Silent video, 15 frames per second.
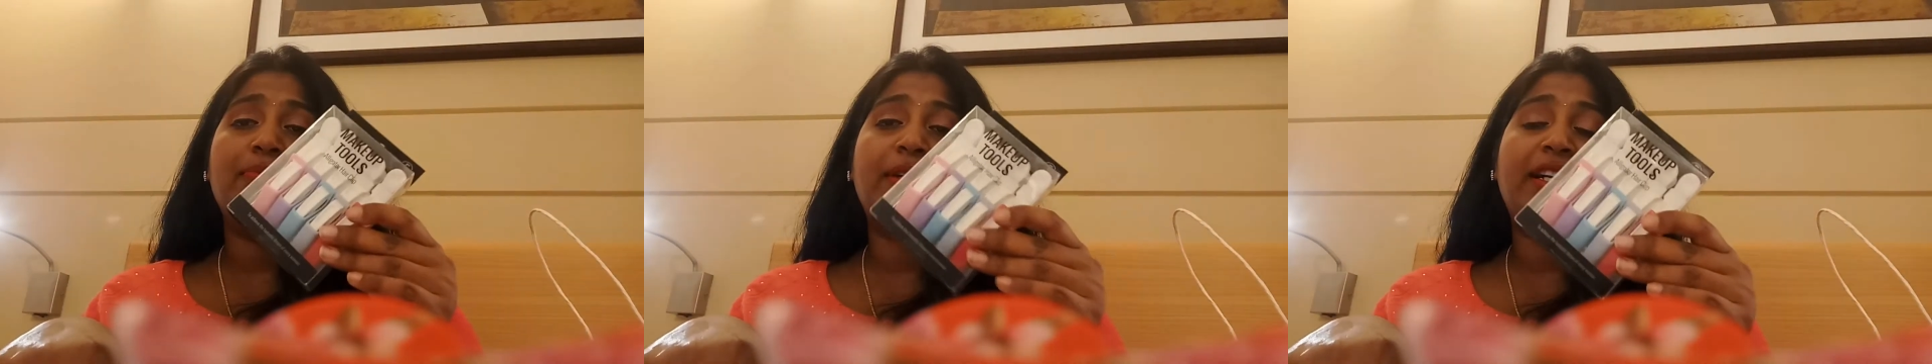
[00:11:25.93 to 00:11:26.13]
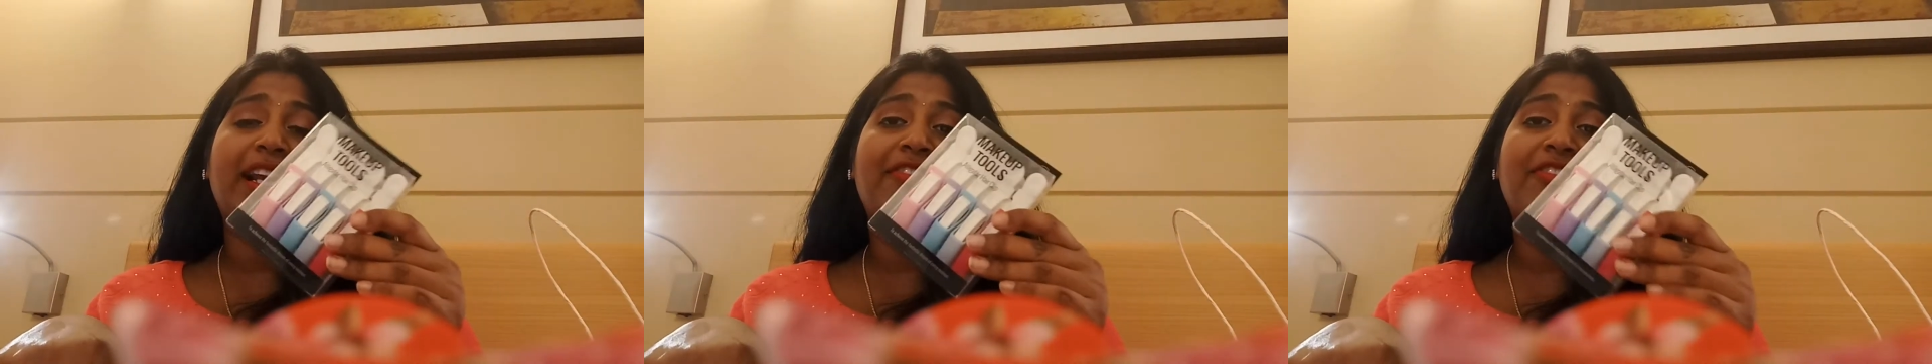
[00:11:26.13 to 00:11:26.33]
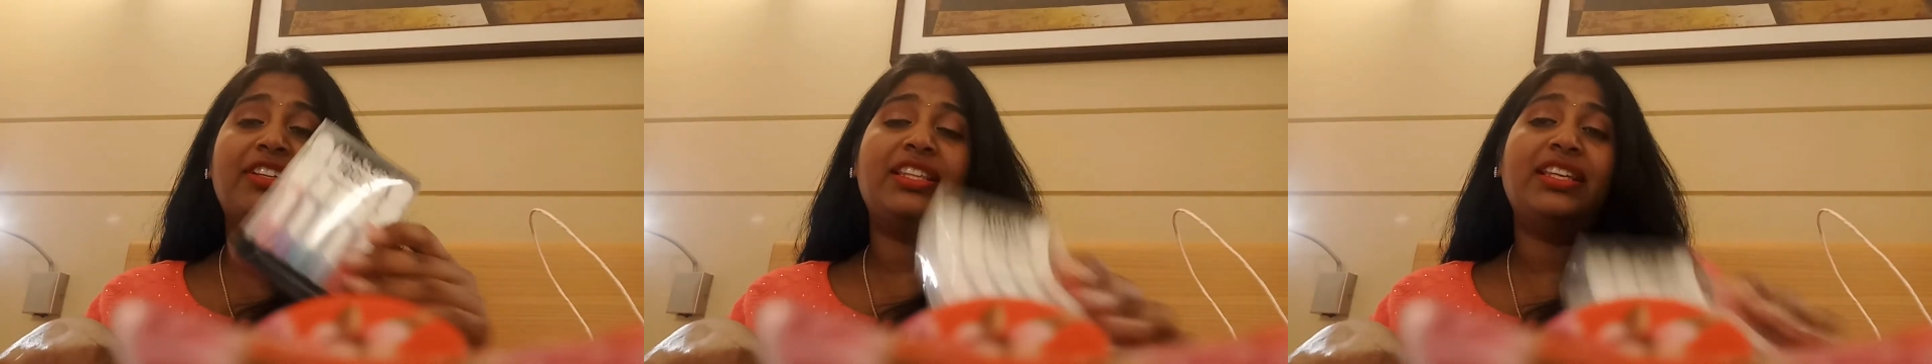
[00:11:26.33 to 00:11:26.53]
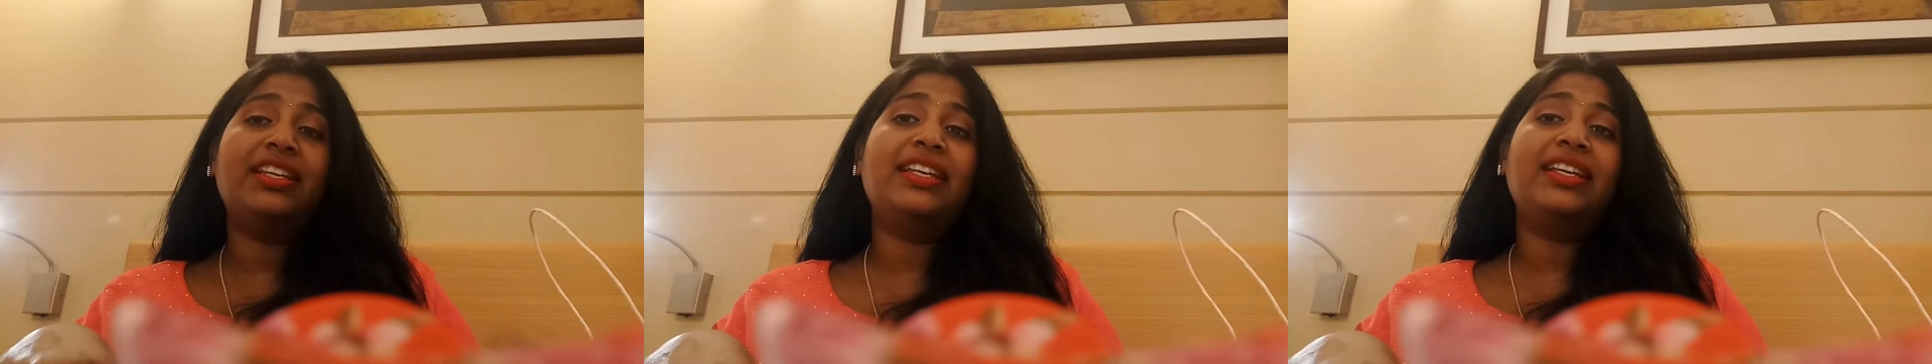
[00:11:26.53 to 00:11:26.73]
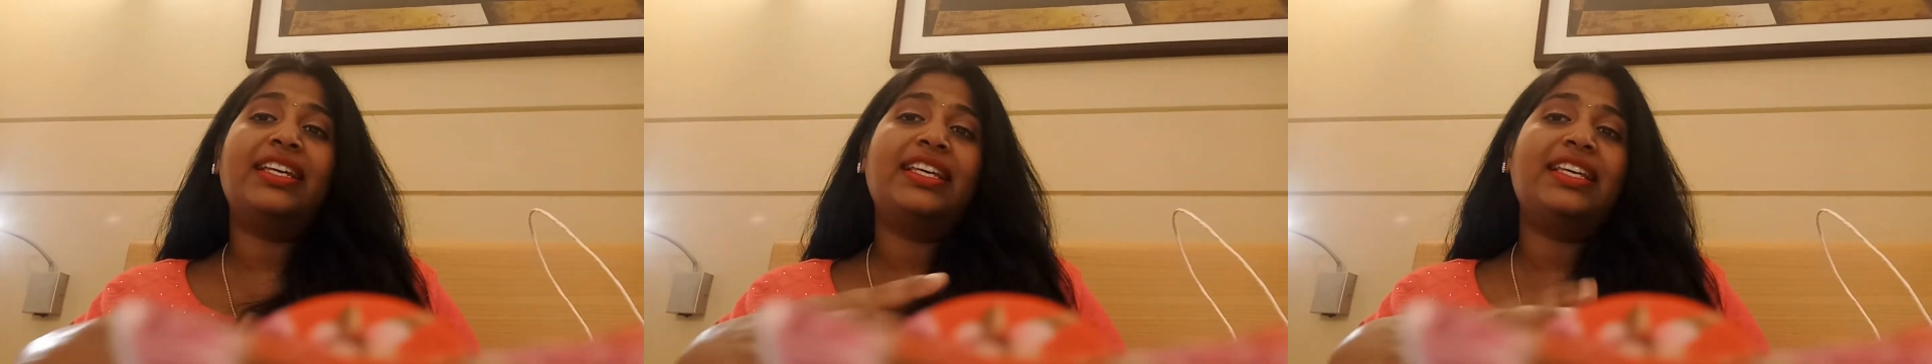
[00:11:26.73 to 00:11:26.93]
but
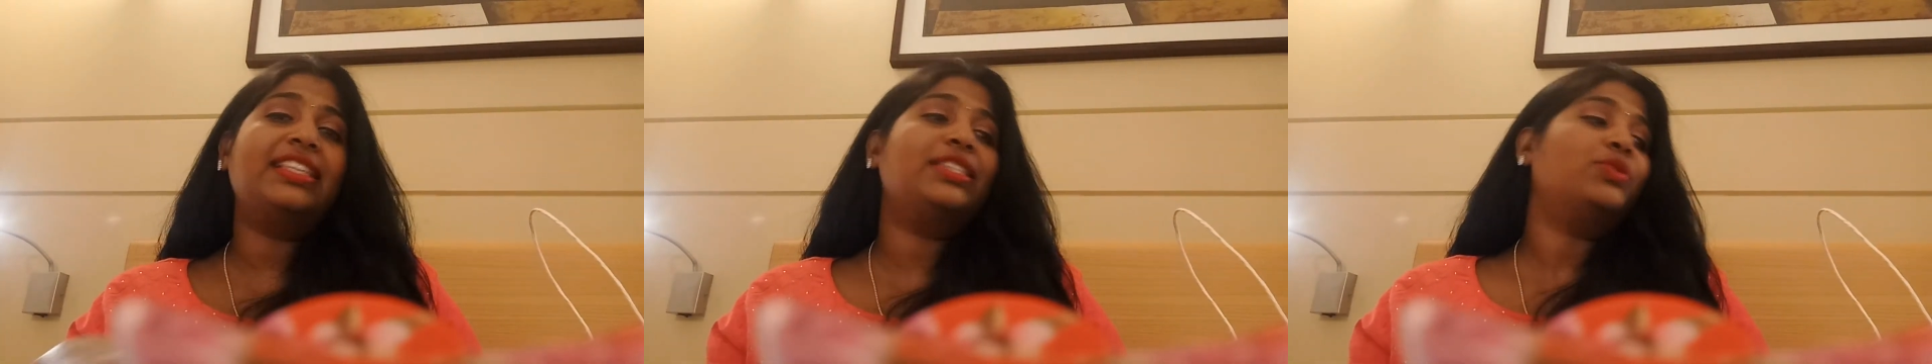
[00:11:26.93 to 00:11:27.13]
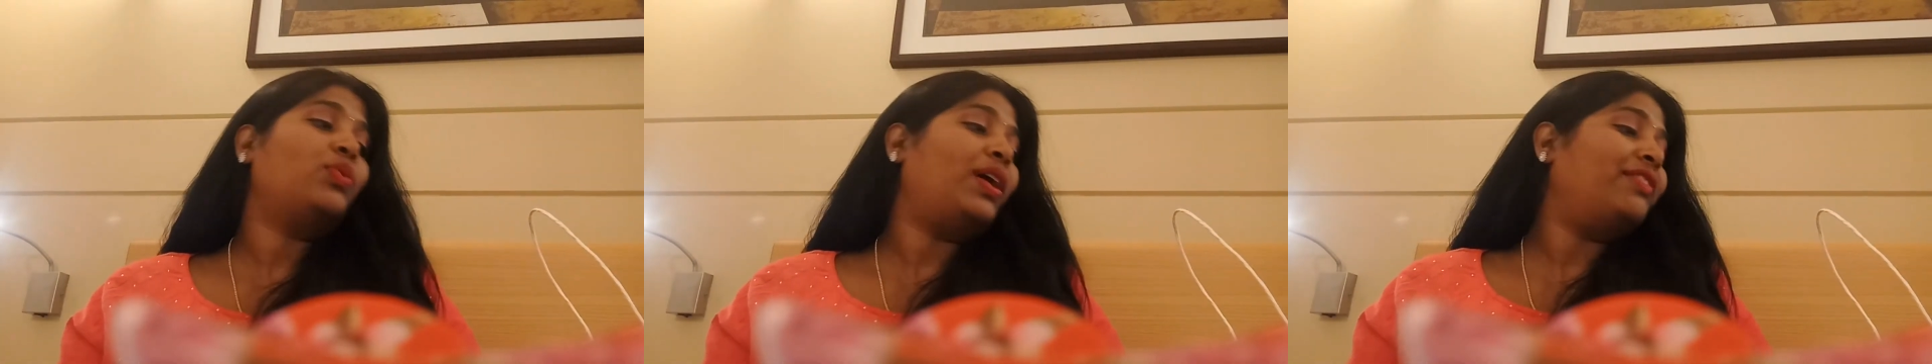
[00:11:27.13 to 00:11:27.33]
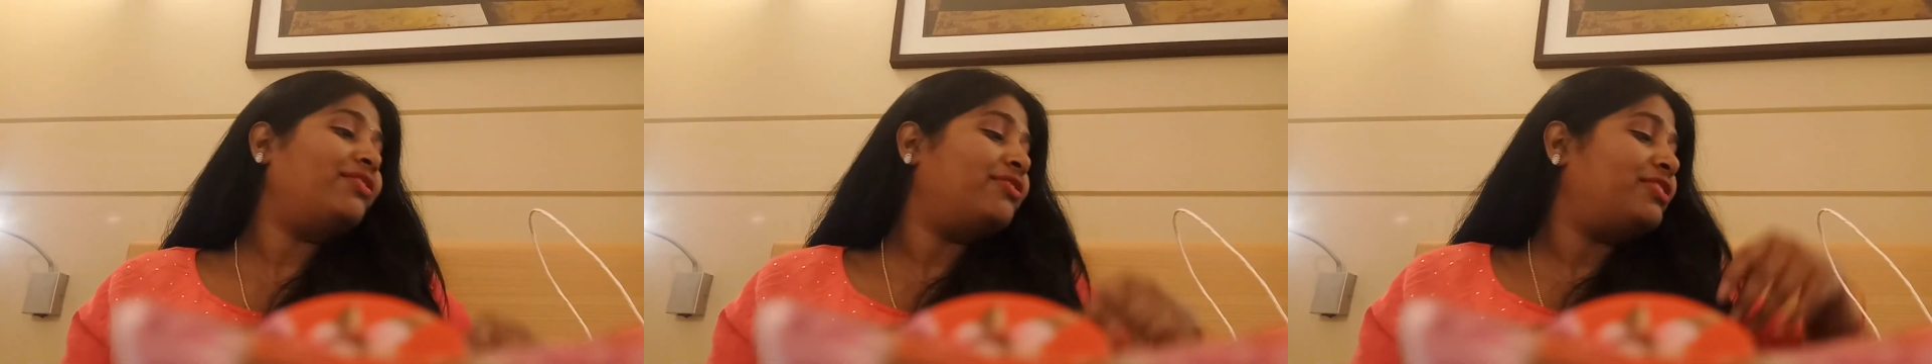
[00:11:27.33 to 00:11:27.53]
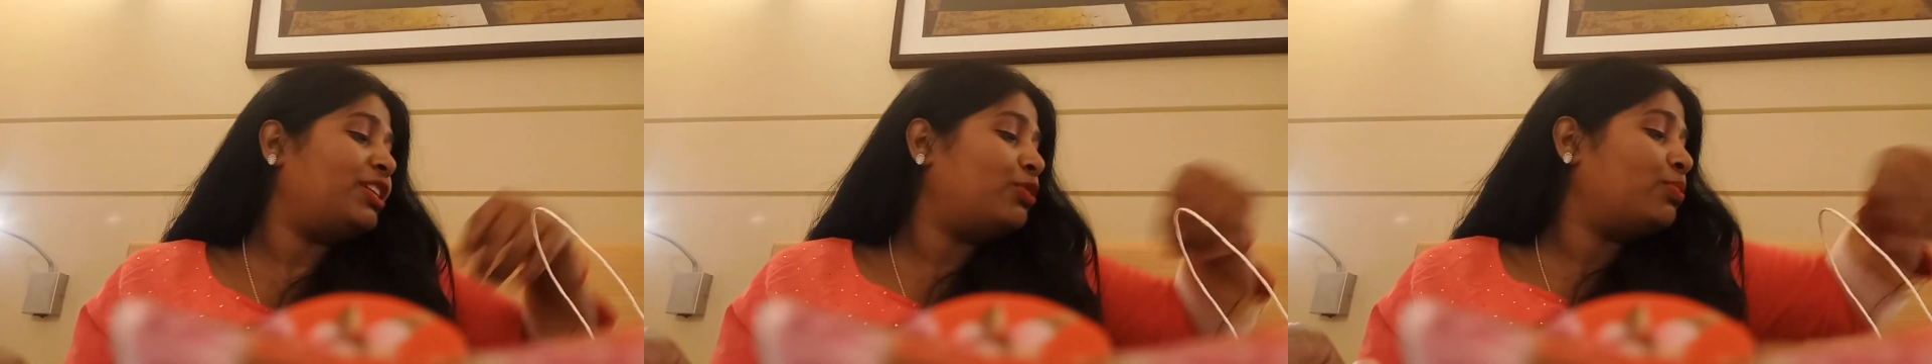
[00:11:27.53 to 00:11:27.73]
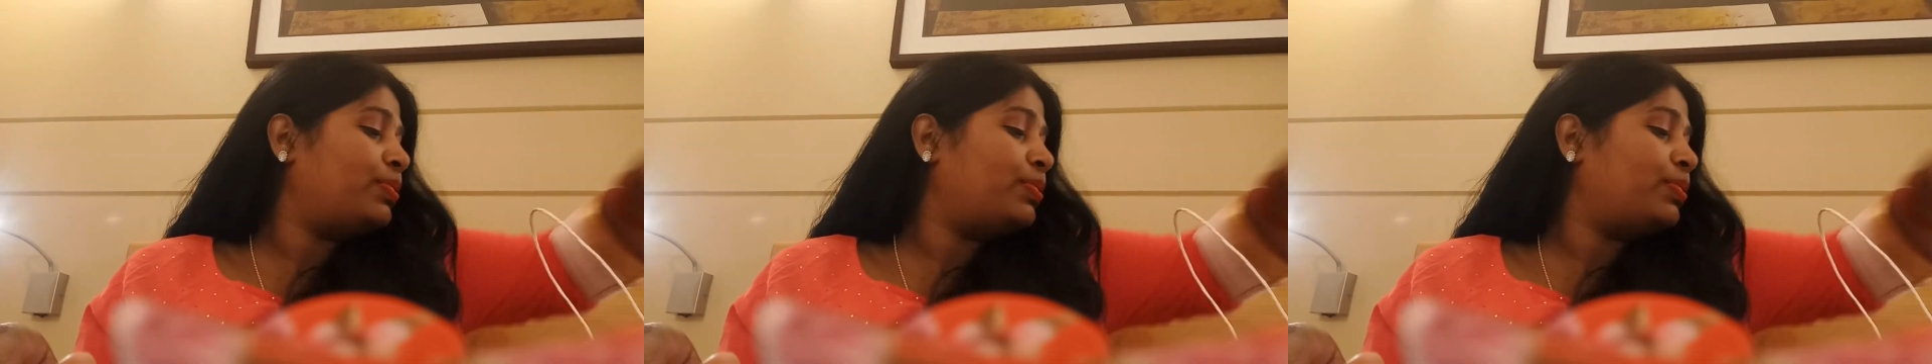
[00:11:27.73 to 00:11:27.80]
everything is 150